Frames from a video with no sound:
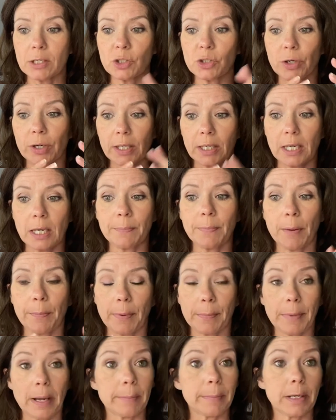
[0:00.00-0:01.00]
sure to keep up
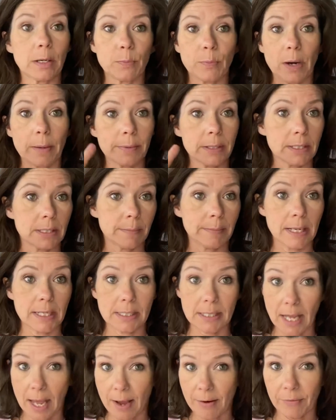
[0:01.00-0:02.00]
on my meal prep, because it
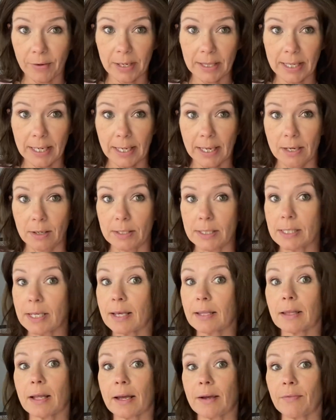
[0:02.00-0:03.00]
makes everything else
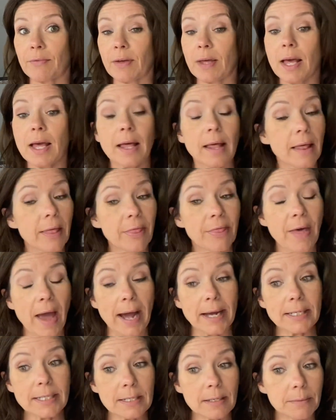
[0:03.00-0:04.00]
in life
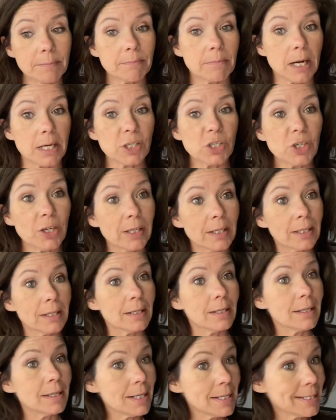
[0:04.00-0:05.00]
that much
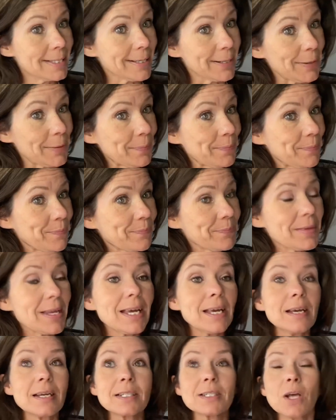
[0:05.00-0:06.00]
easier.
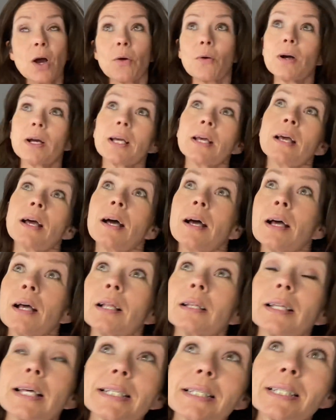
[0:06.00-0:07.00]
So
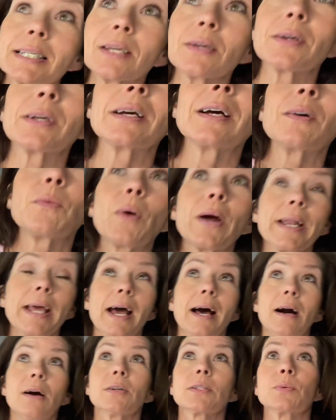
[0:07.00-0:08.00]
let's see, what
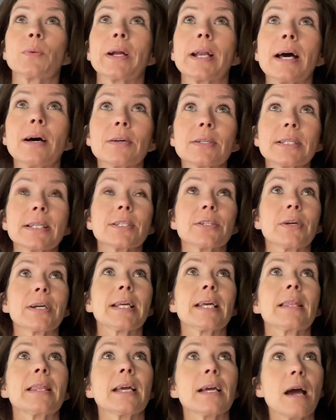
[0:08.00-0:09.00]
else? Is there
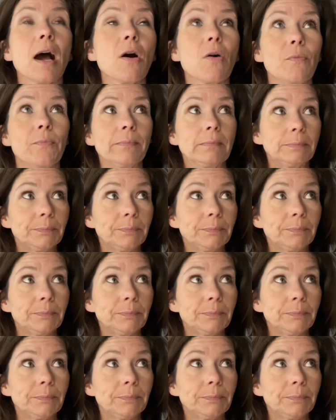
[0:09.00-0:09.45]
anything else